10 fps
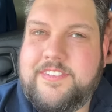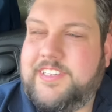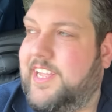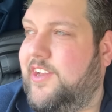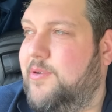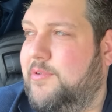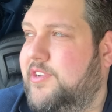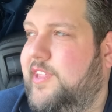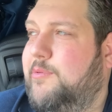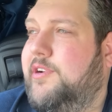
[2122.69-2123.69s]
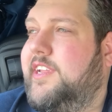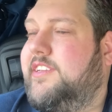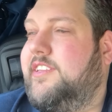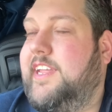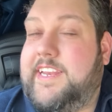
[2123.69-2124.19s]
Yeah, no wonder they
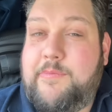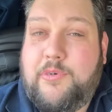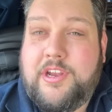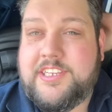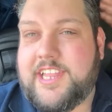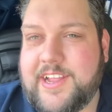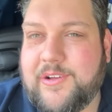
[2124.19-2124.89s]
didn't want to stay